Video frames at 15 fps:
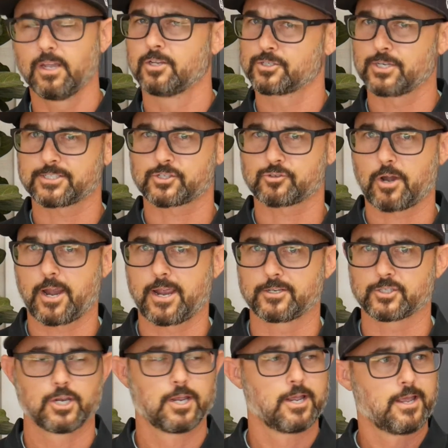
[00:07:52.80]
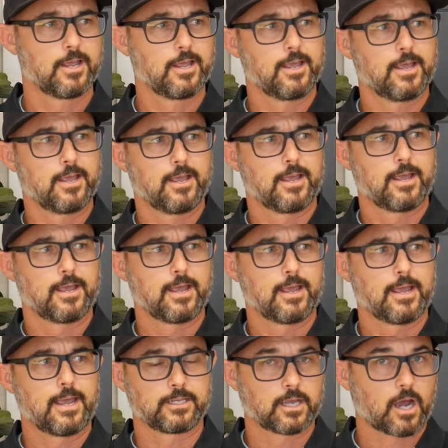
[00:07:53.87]
So that's strange.
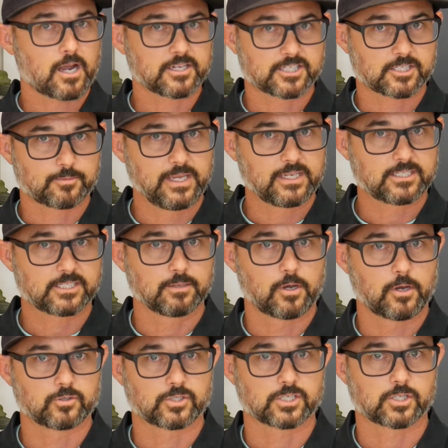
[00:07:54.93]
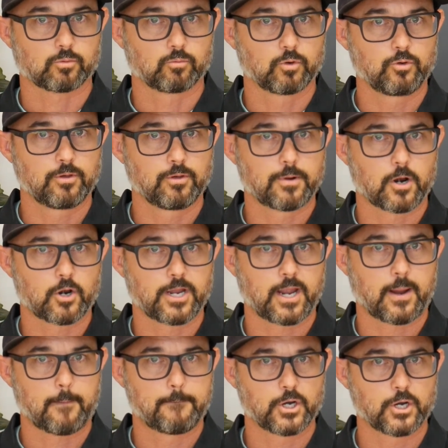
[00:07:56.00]
And God speaks to Moses through the
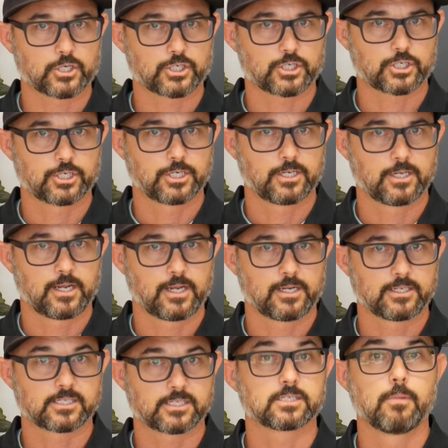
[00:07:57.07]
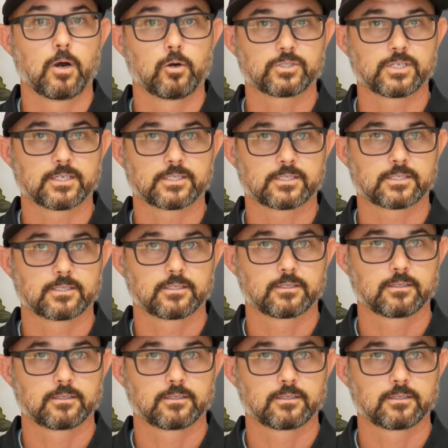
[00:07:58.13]
burning bush. He says, Moses,